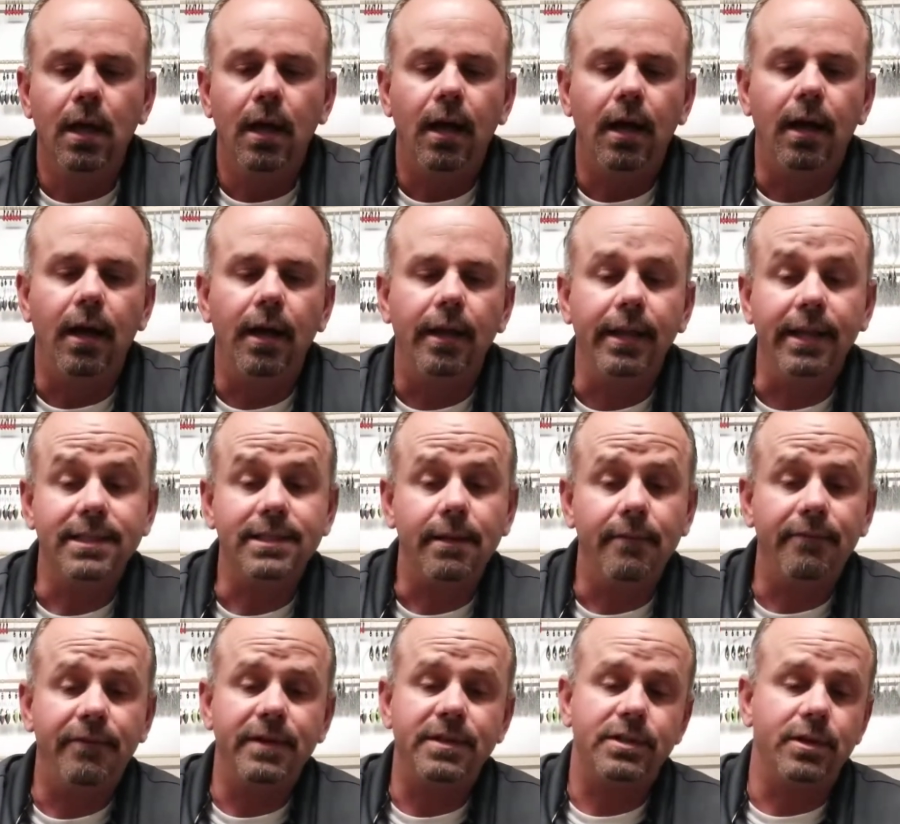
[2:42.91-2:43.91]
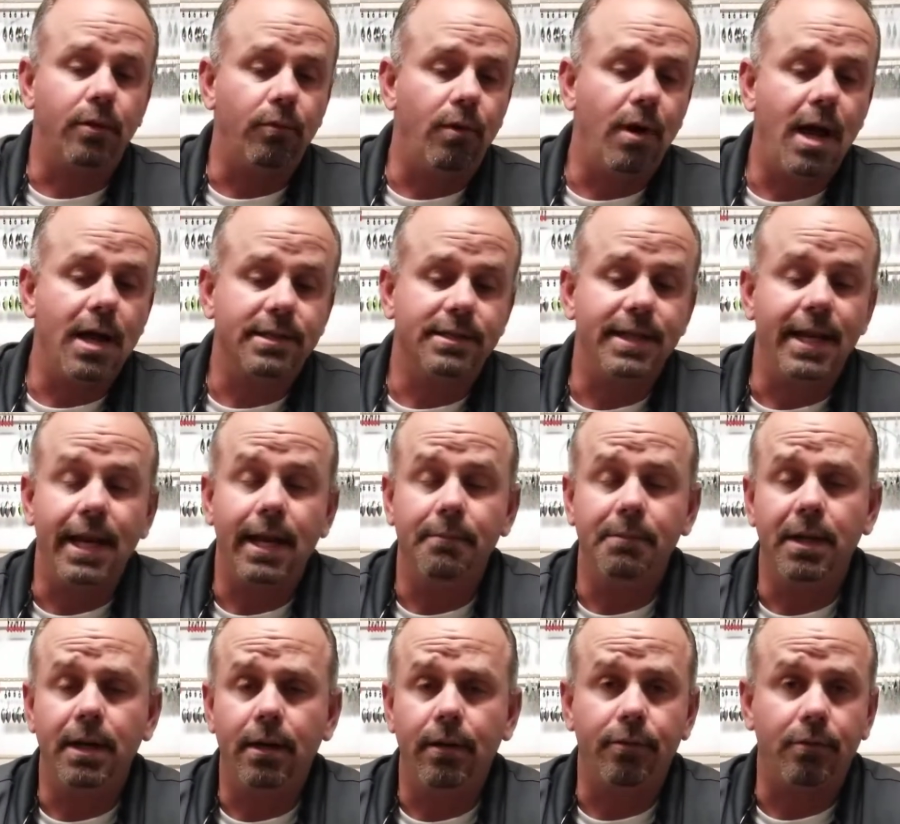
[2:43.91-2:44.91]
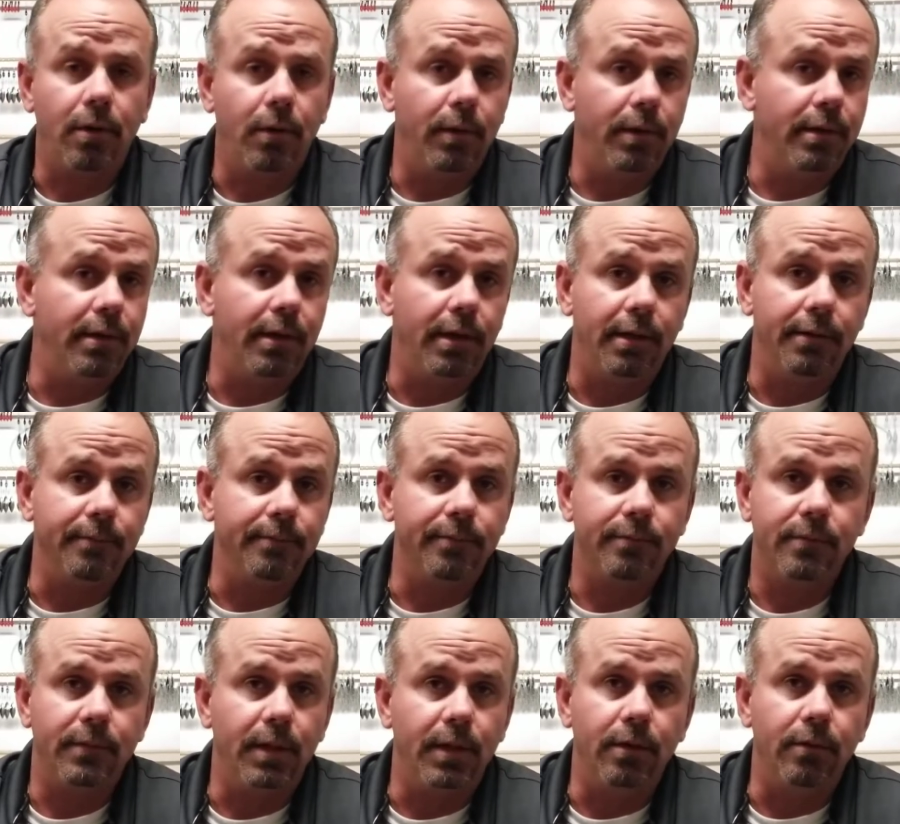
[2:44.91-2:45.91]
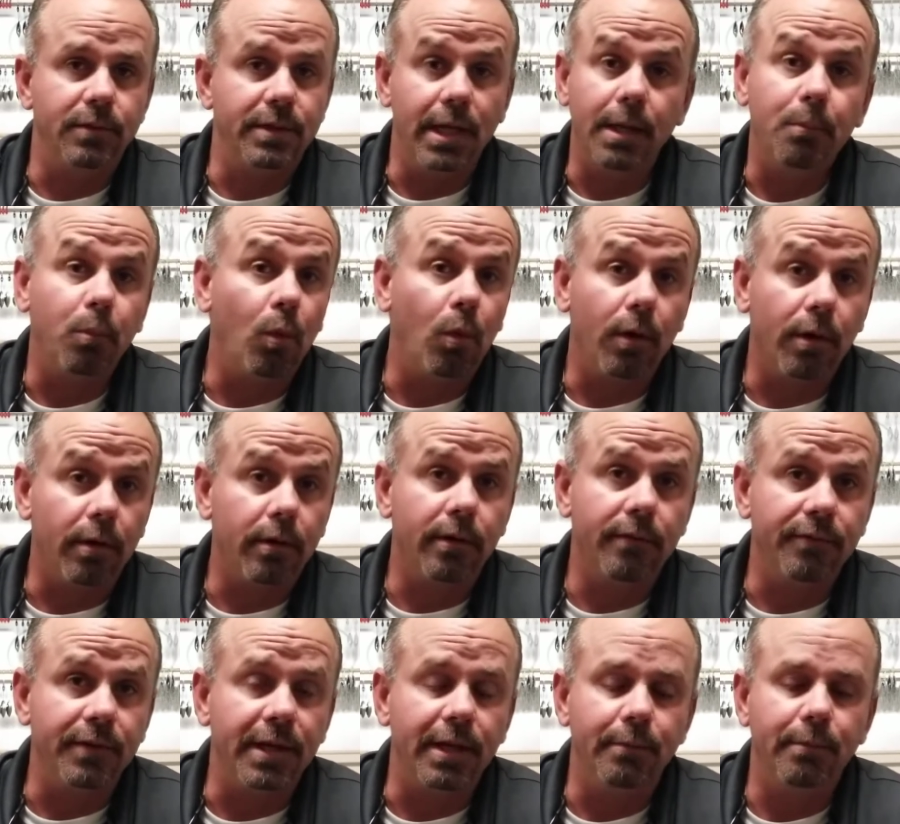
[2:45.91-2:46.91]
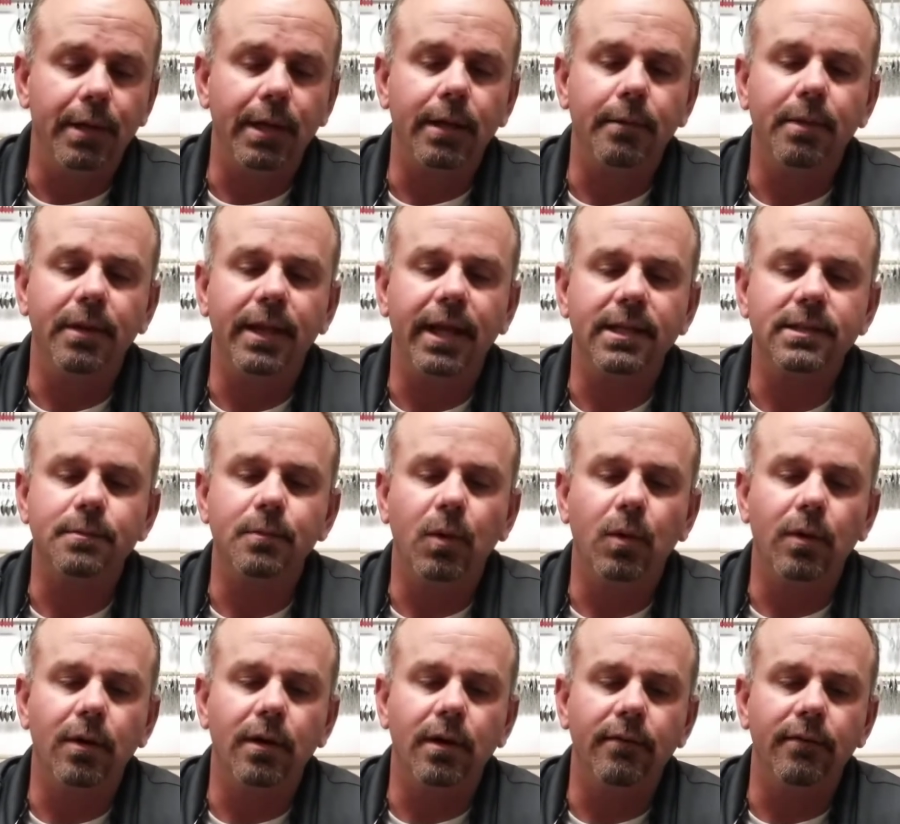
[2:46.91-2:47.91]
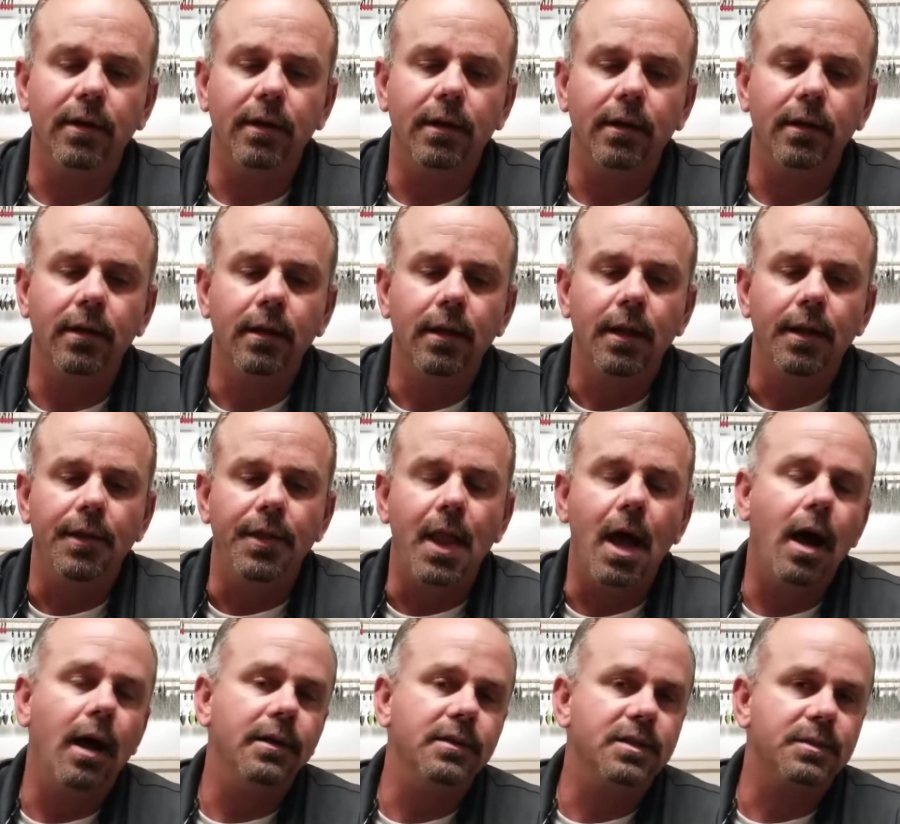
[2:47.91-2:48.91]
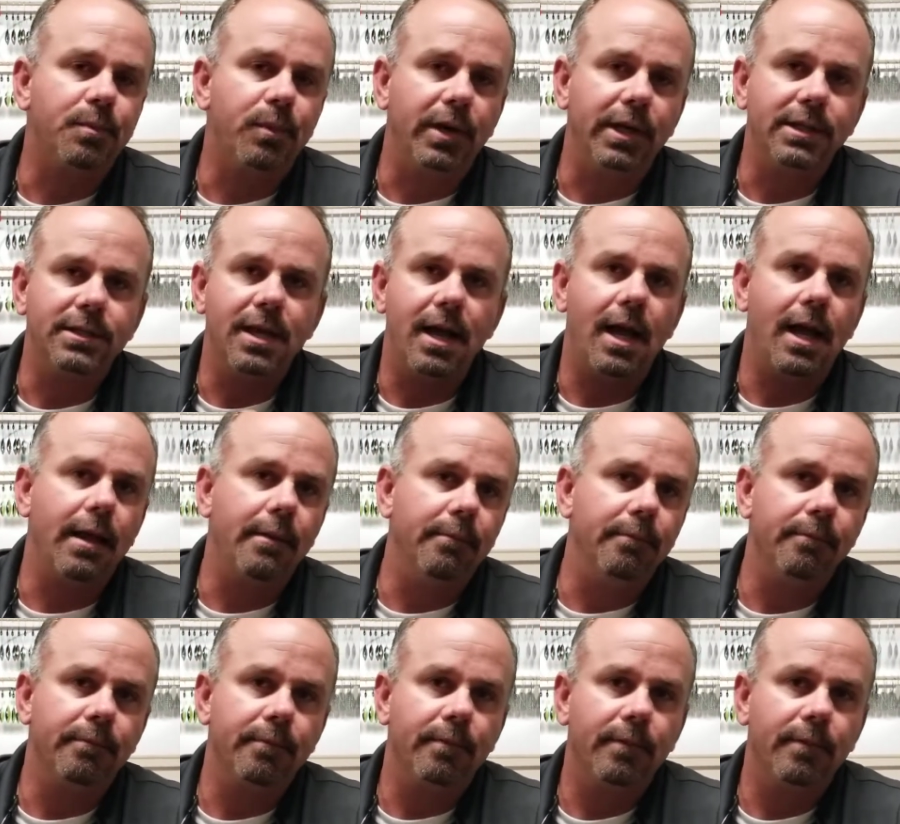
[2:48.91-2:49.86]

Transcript: Unless I'm fishing a rock dam, then I'll throw it in deep water if need be, but that's more of a non-springtime